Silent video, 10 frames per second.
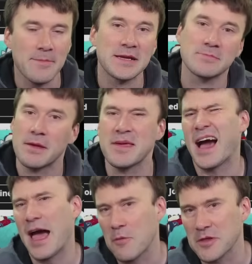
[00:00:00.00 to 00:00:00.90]
Because maybe
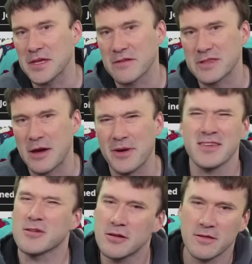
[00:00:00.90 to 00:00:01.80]
I would think of it that way,
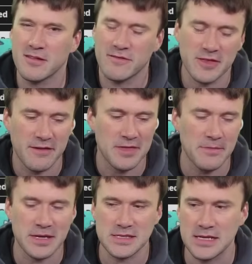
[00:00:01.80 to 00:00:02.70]
you know, if, if that
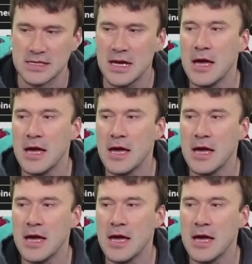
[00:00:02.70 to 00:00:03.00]
makes sense.